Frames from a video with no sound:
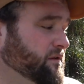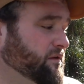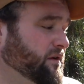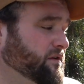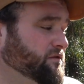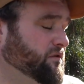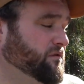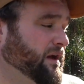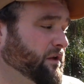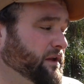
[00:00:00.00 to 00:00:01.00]
All right,
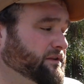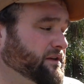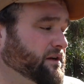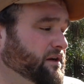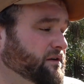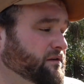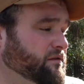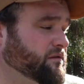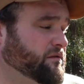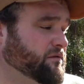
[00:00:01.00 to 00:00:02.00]
so now that the
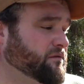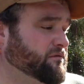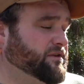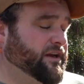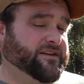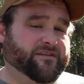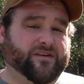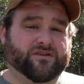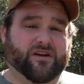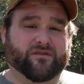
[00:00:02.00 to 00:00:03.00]

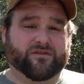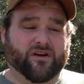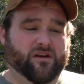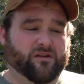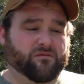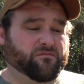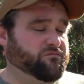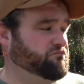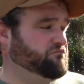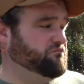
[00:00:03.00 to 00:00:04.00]
scientific stuff is done,
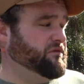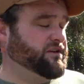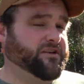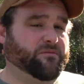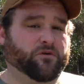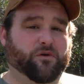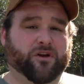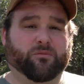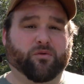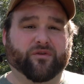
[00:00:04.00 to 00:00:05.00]
let's get to
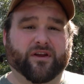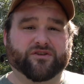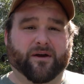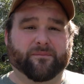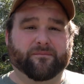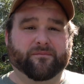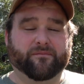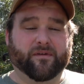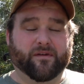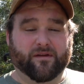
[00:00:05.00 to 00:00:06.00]
blowing a couple things up
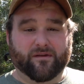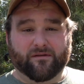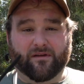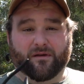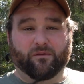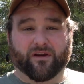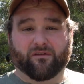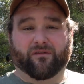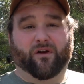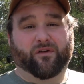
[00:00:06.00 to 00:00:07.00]
and we'll give our final